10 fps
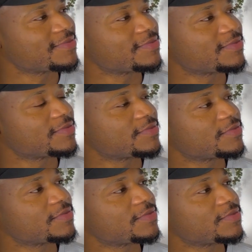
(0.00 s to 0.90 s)

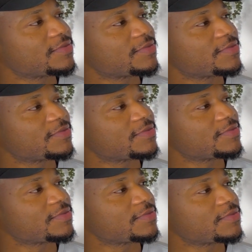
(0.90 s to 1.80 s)

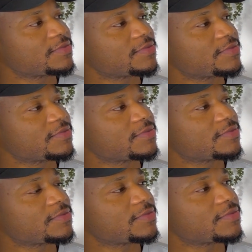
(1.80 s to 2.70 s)

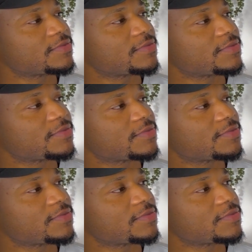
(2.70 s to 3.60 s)

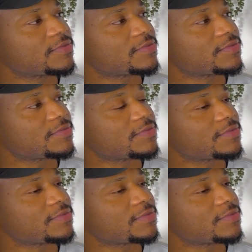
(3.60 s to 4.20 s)
(silent)